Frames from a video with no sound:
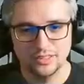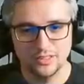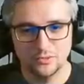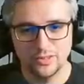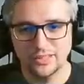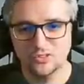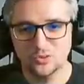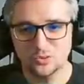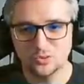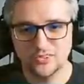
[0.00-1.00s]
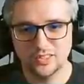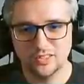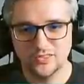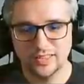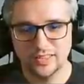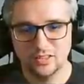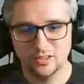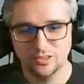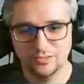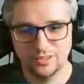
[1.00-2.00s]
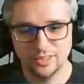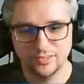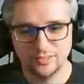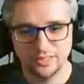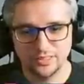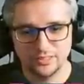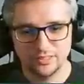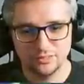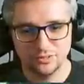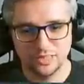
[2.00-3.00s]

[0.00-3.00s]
That online store sells a lot of things like you